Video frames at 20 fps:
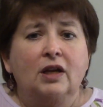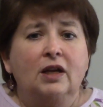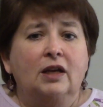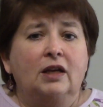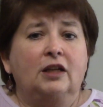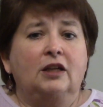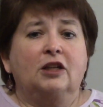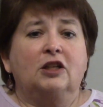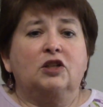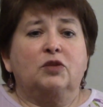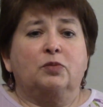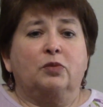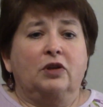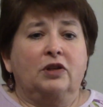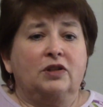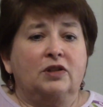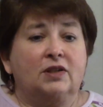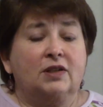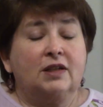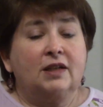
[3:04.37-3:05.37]
It
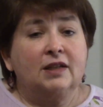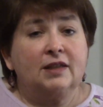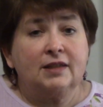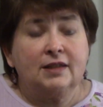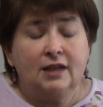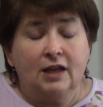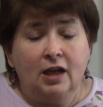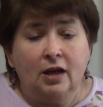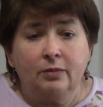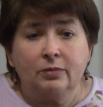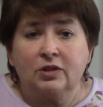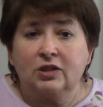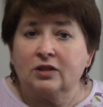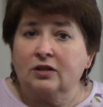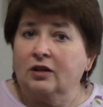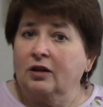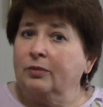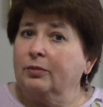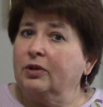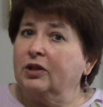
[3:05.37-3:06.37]
expresses contempt and
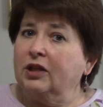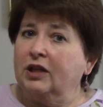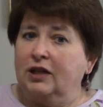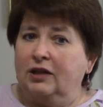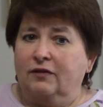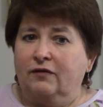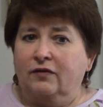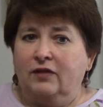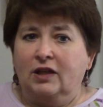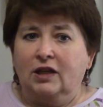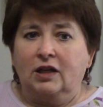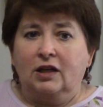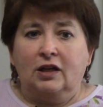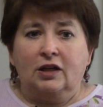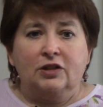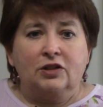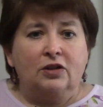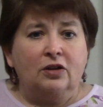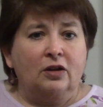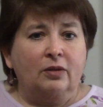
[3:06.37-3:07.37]
unbelief that
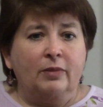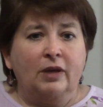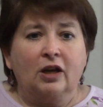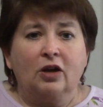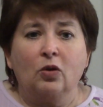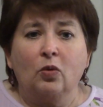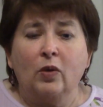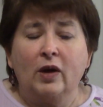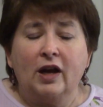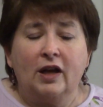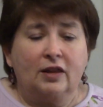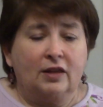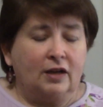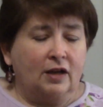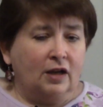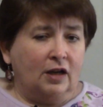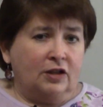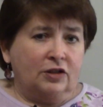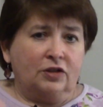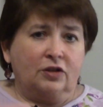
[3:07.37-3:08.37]
God's going to make a way, that
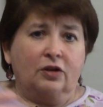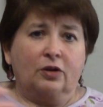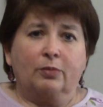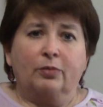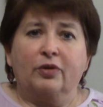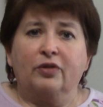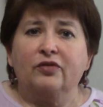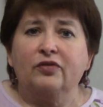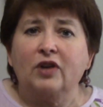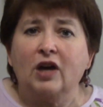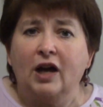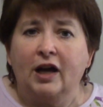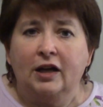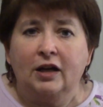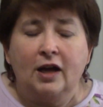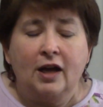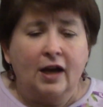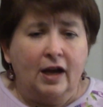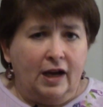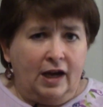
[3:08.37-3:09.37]
God's going to provide.
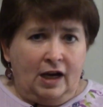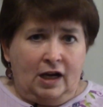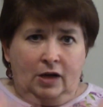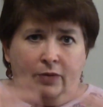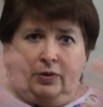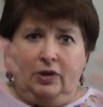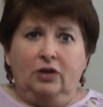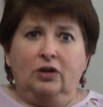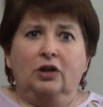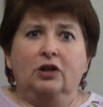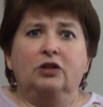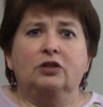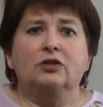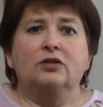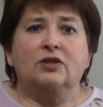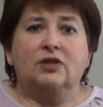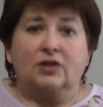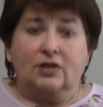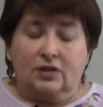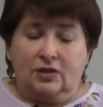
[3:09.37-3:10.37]
How are we going to do
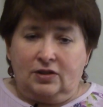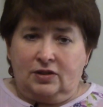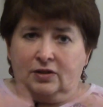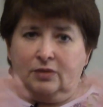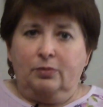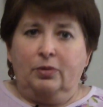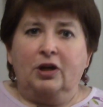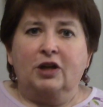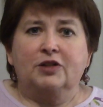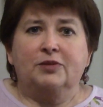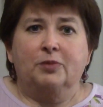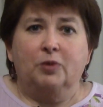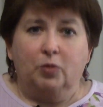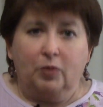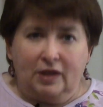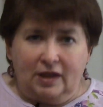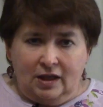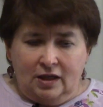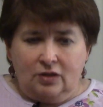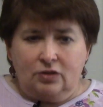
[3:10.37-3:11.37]
this? This is impossible. We
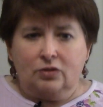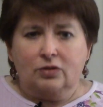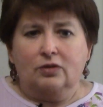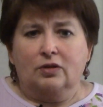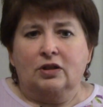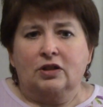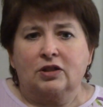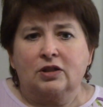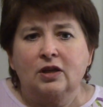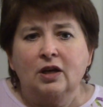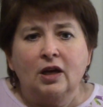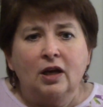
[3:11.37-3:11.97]
can't do this.